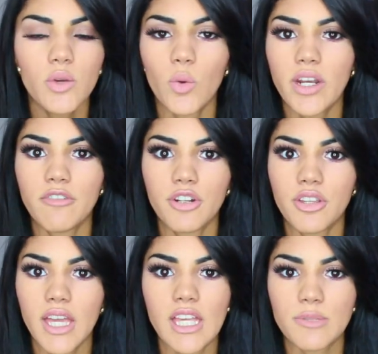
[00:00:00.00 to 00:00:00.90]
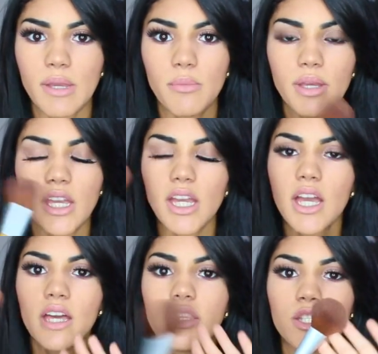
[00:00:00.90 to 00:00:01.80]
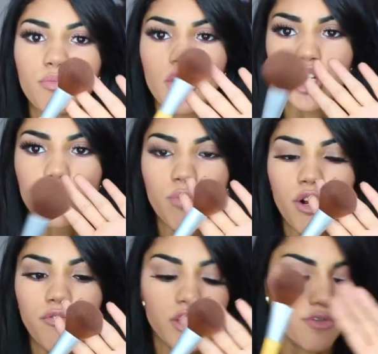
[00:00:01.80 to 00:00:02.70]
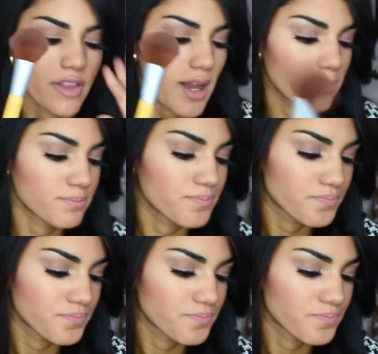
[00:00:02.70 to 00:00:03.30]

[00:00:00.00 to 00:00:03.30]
whatever the case may be, this brush is perfect for that.